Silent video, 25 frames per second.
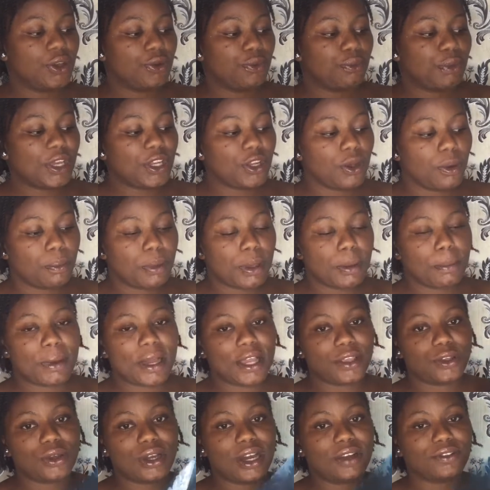Pen on
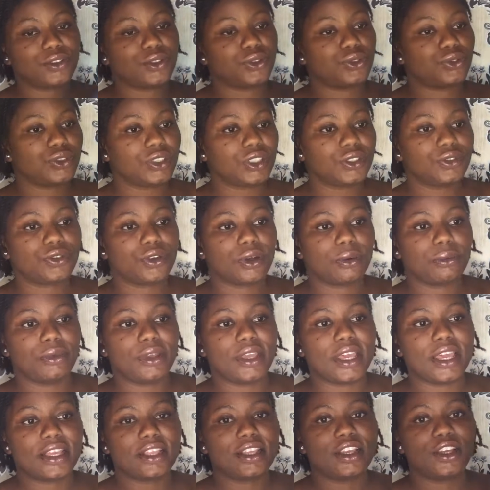paper, you have to read from
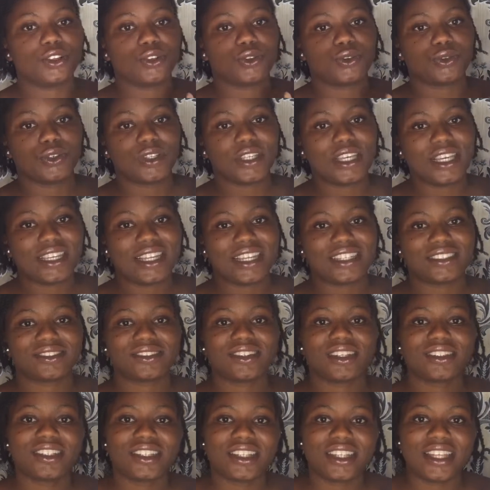here to here. There's
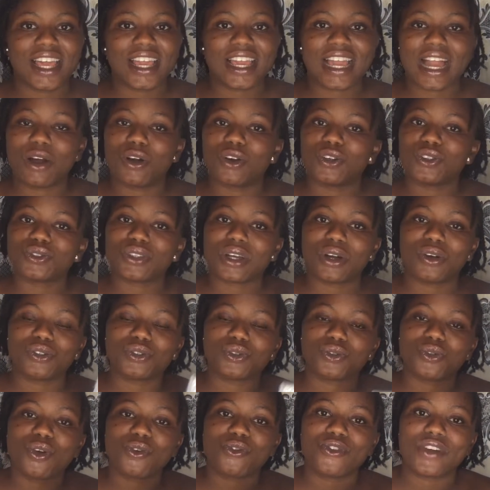nothing like I want to
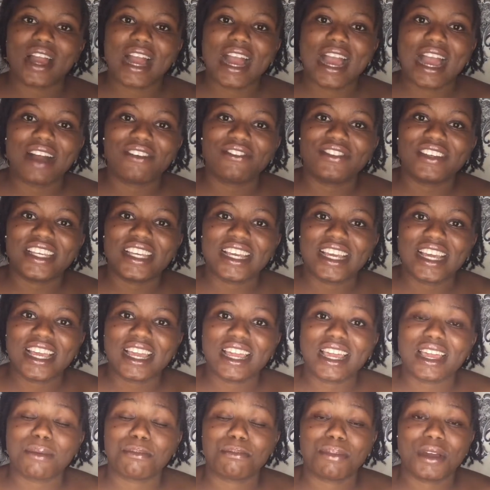go for, I have
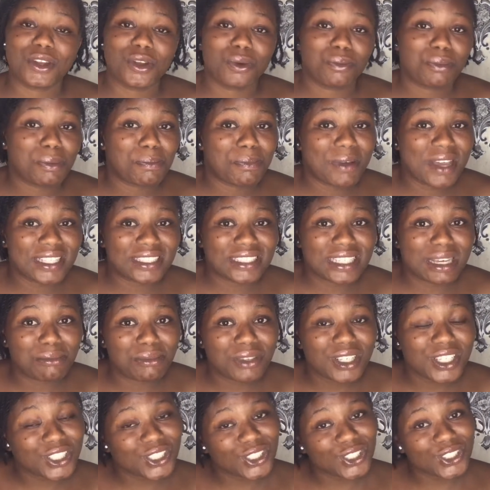here a pen on paper
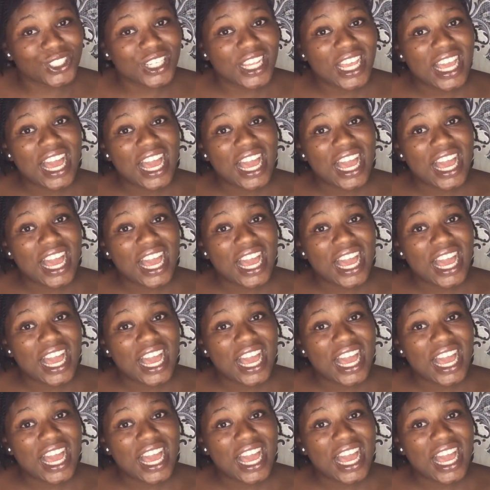examination,